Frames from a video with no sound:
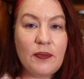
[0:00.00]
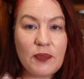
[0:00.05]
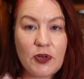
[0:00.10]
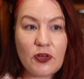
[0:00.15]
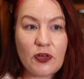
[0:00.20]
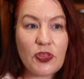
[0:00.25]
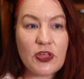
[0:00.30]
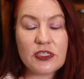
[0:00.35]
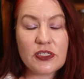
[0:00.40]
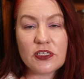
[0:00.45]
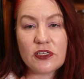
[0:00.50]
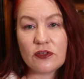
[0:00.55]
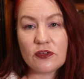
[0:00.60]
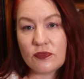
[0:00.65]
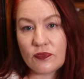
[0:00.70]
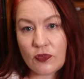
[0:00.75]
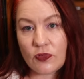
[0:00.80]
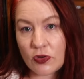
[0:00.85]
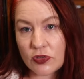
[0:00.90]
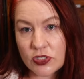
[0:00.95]
you know, things that
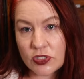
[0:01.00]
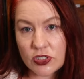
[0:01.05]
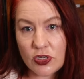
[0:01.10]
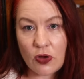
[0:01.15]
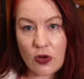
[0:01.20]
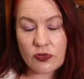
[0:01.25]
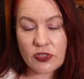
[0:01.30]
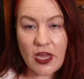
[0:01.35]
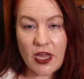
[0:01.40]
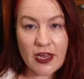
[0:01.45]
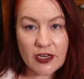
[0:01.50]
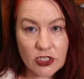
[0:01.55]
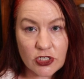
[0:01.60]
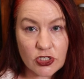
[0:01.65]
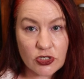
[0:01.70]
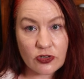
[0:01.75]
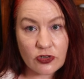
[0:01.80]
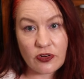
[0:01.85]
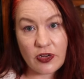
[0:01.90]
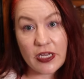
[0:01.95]
have got salt and
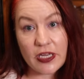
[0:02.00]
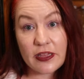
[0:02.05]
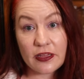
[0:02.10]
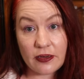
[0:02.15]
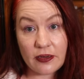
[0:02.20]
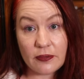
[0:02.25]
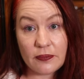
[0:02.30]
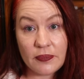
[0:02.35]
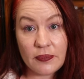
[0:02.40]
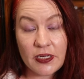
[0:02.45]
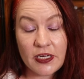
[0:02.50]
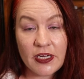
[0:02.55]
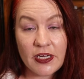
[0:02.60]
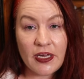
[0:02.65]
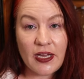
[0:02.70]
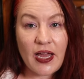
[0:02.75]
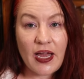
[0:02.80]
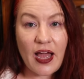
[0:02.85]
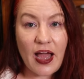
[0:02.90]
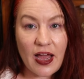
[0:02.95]
sugar in them
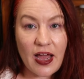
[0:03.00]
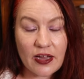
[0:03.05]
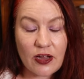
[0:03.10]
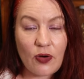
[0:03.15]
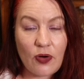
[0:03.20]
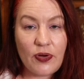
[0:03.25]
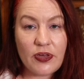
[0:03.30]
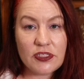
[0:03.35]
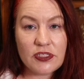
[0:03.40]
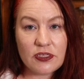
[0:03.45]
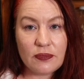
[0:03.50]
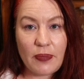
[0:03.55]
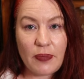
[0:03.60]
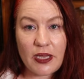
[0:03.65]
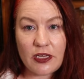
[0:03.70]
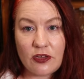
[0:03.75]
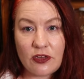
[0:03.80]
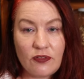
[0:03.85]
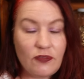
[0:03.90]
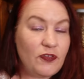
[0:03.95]
are going to
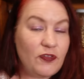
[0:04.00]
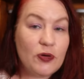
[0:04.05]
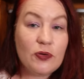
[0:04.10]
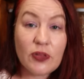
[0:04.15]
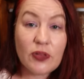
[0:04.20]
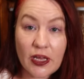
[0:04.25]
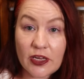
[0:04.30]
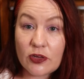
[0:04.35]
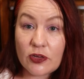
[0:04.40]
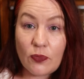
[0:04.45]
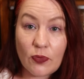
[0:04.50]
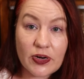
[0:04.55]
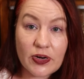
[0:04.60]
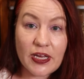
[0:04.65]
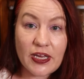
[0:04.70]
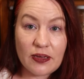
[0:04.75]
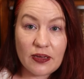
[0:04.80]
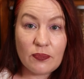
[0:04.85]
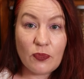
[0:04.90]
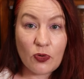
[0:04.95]
make you feel like you
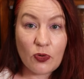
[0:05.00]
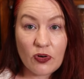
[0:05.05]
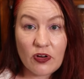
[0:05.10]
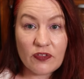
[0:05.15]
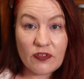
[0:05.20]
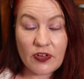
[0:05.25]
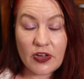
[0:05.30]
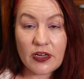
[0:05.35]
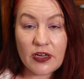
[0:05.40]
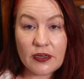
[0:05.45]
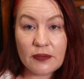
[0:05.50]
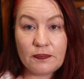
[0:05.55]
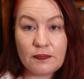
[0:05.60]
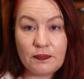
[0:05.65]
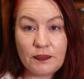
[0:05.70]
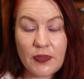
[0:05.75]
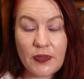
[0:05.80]
want to eat more of it.